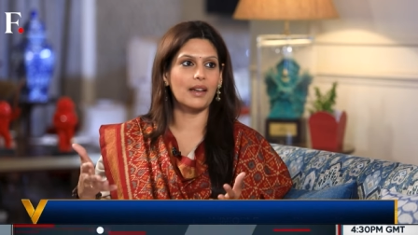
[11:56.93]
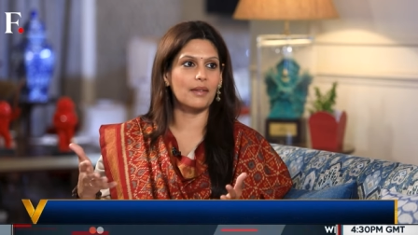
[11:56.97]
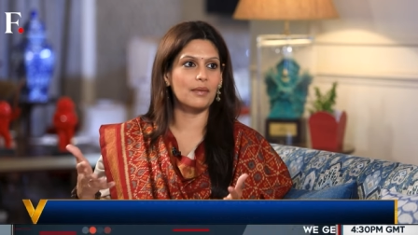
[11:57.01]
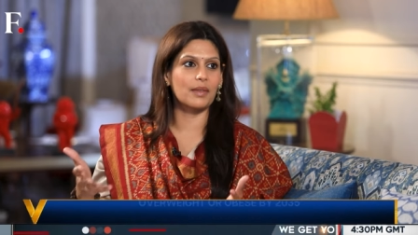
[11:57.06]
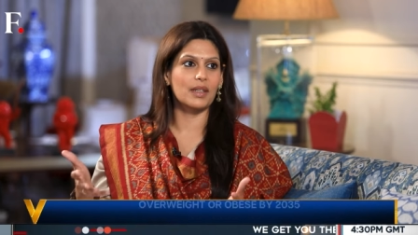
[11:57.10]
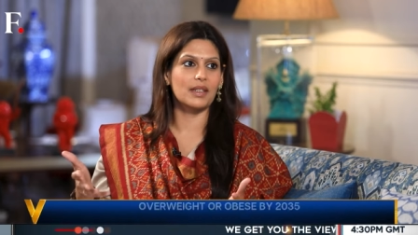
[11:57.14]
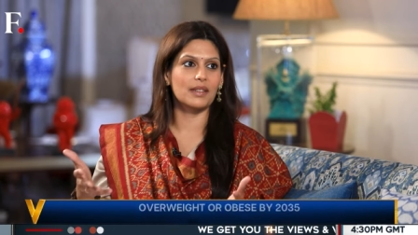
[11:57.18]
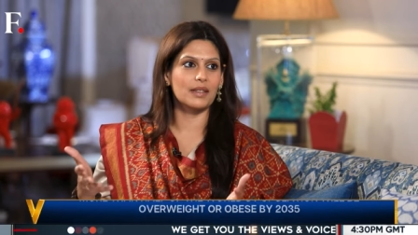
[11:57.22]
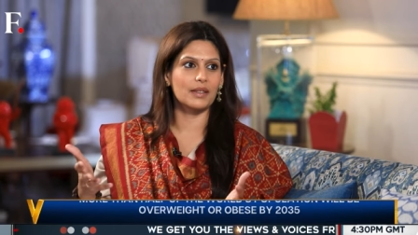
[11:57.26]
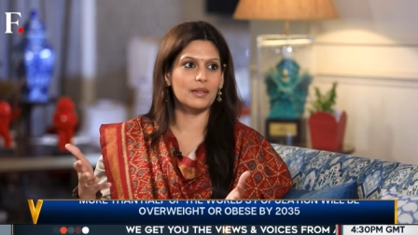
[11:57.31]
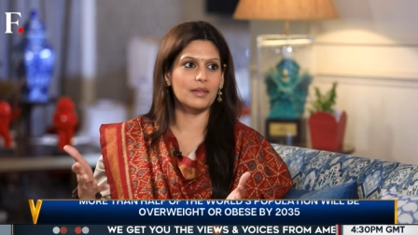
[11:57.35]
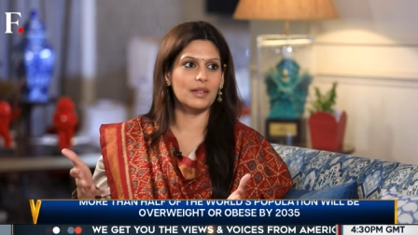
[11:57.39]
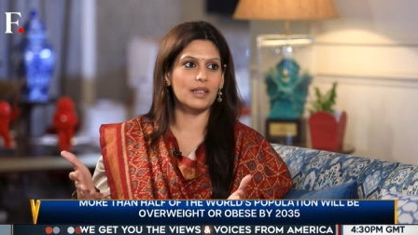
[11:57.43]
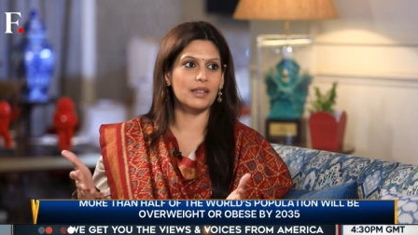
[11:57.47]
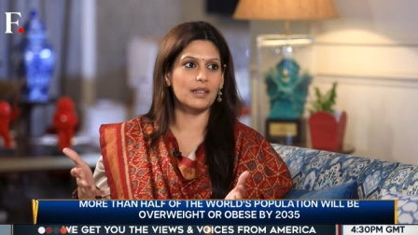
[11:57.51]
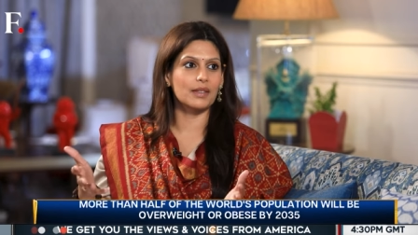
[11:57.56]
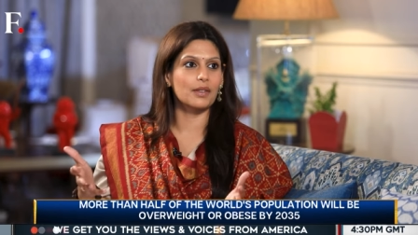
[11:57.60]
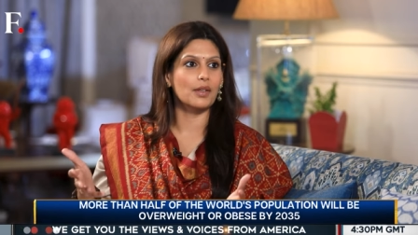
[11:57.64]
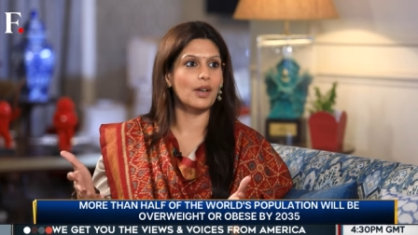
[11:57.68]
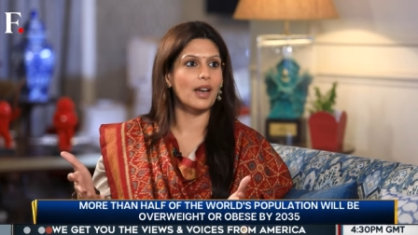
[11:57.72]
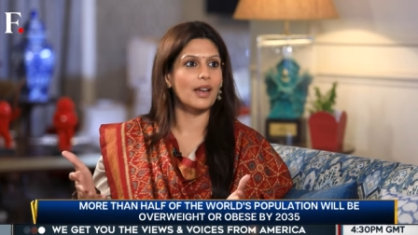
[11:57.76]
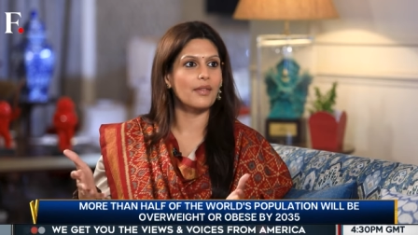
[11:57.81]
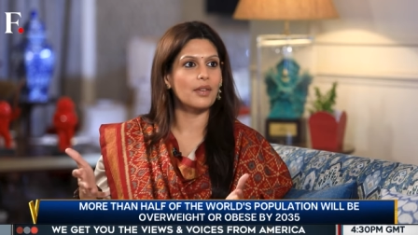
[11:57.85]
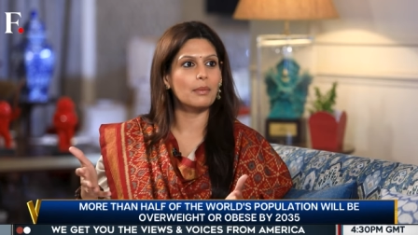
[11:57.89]
there's a
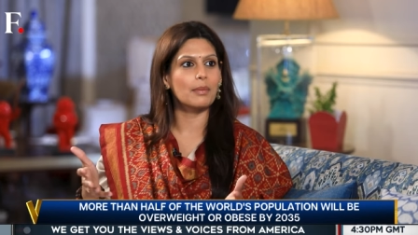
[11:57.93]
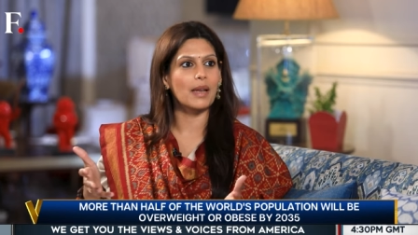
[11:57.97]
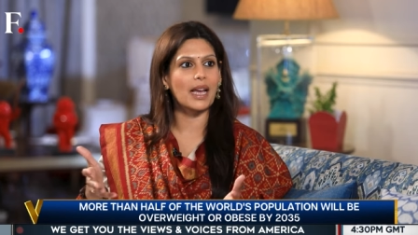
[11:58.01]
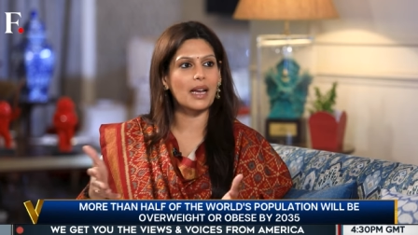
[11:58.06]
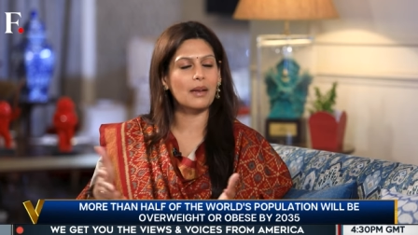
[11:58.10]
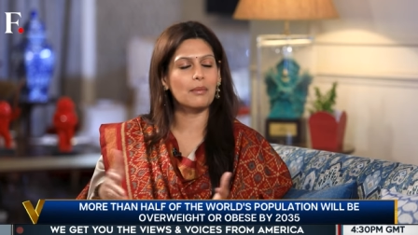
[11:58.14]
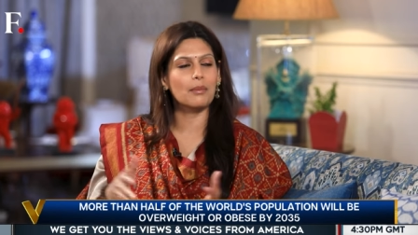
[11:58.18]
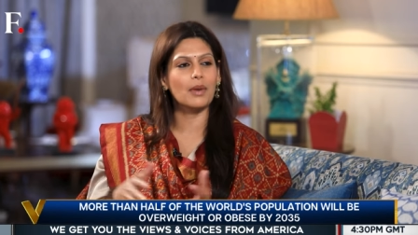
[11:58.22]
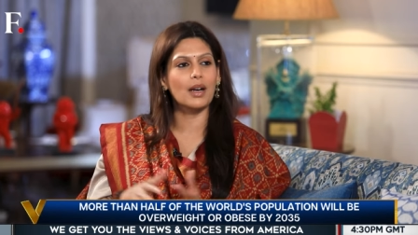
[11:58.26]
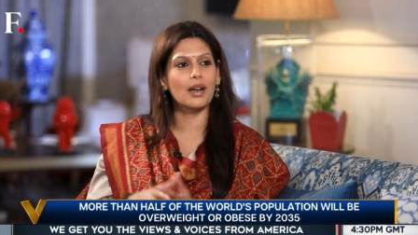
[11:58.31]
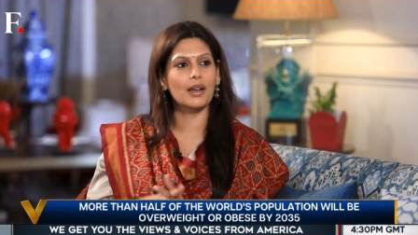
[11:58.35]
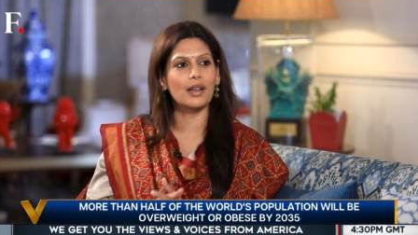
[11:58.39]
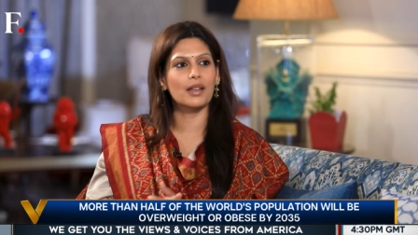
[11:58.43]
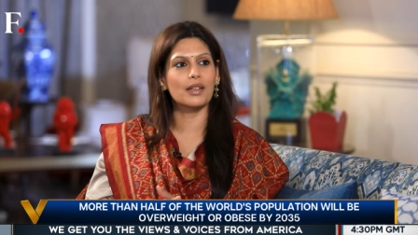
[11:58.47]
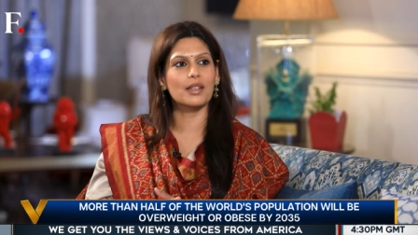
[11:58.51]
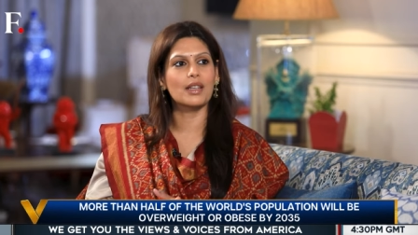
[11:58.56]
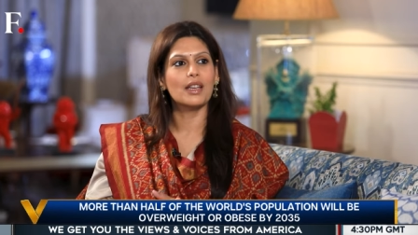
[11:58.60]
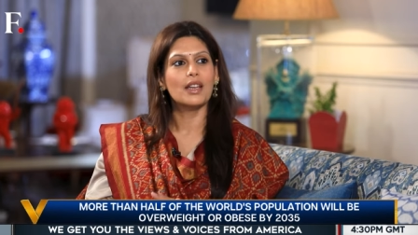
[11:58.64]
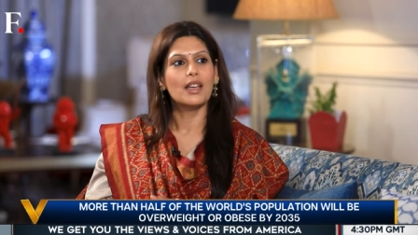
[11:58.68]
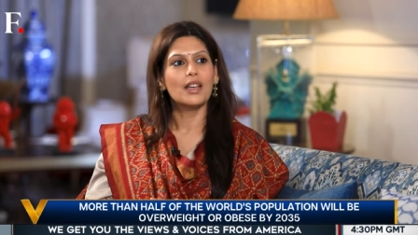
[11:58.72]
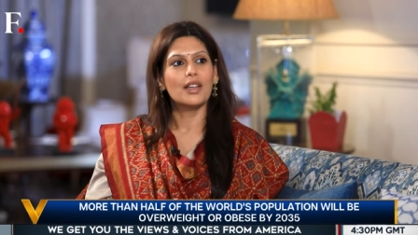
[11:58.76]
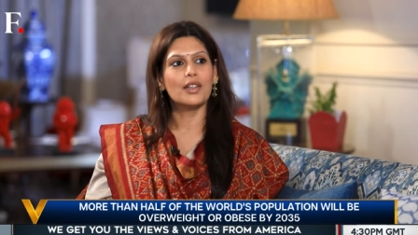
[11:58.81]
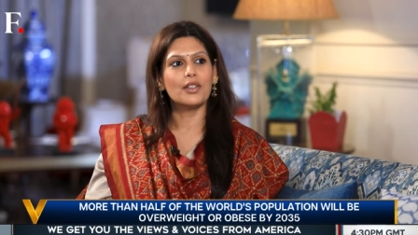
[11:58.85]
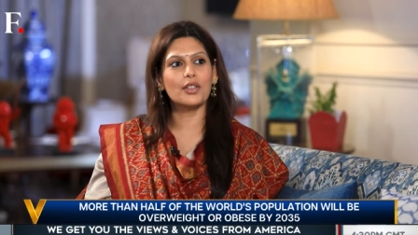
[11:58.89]
thriving black market.
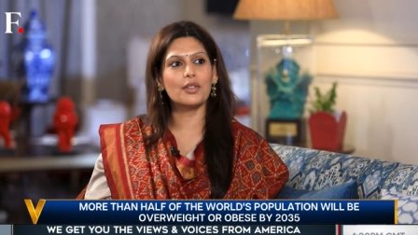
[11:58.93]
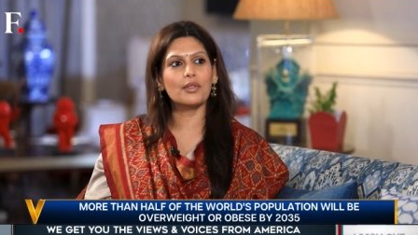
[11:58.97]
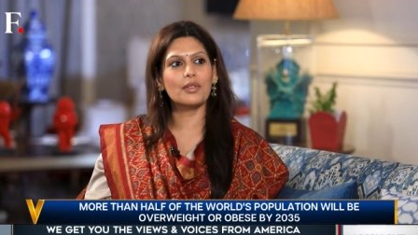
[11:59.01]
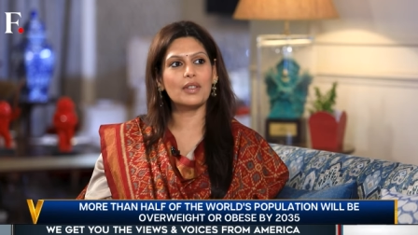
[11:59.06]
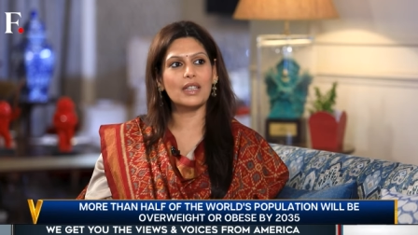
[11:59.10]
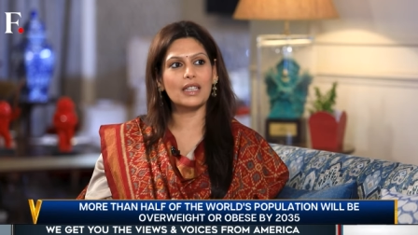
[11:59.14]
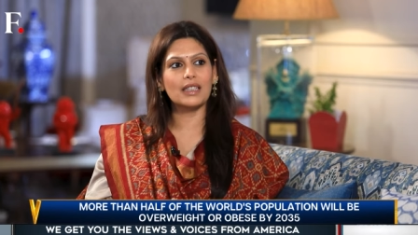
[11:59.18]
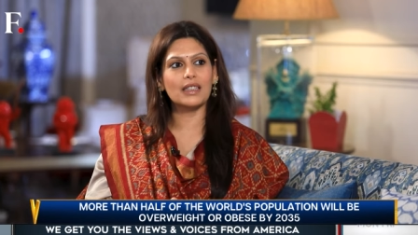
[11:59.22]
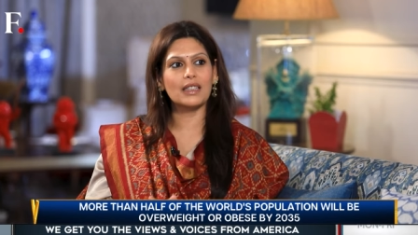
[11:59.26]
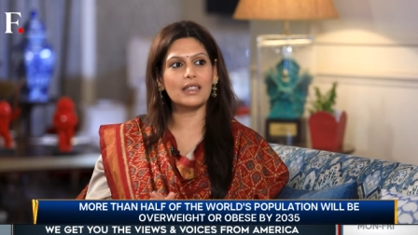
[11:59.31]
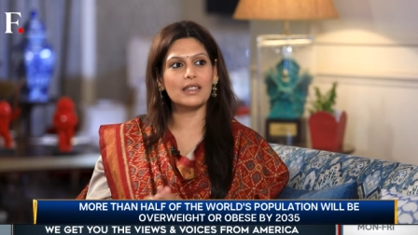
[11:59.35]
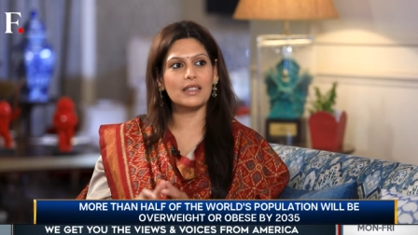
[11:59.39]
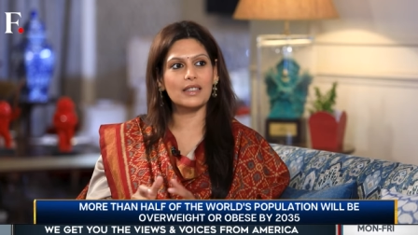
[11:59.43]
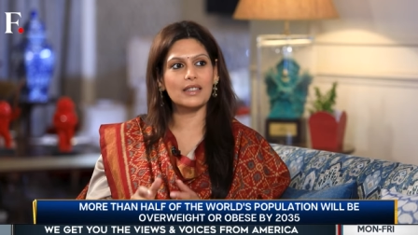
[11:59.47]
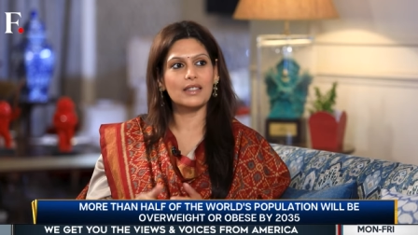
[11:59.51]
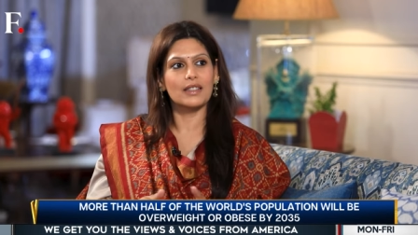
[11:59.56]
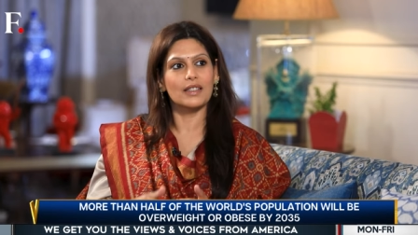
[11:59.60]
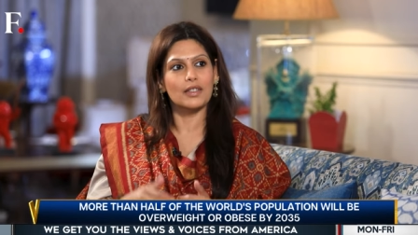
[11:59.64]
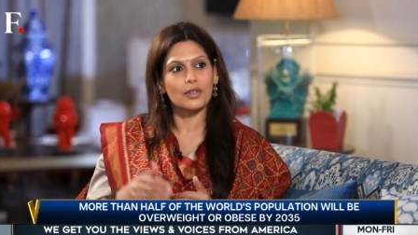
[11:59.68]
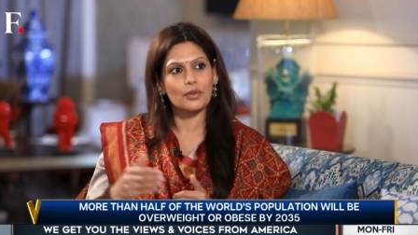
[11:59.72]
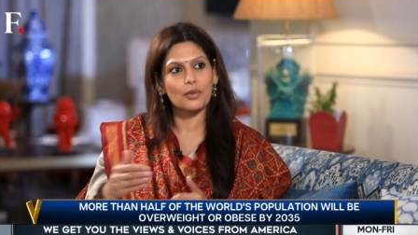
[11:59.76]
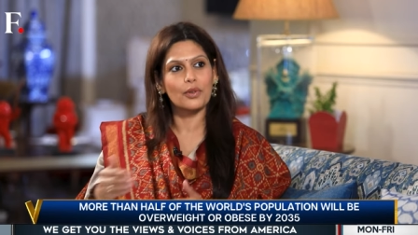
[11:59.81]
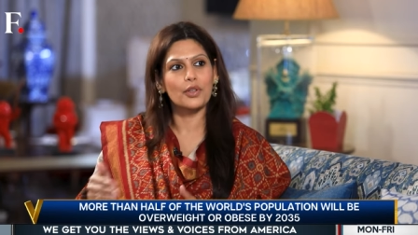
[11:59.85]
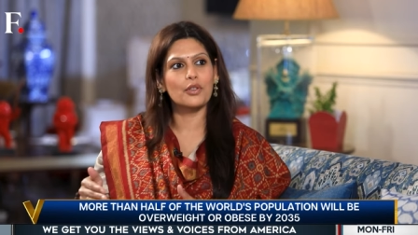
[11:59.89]
Do you think that this
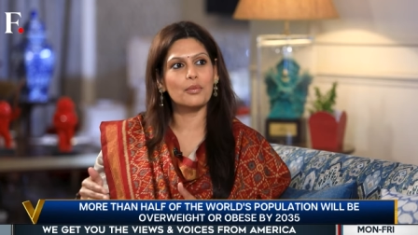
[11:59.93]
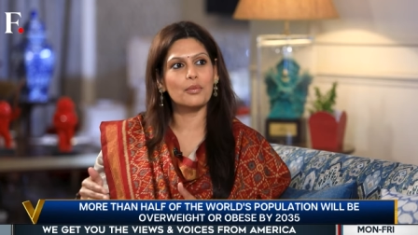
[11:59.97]
is going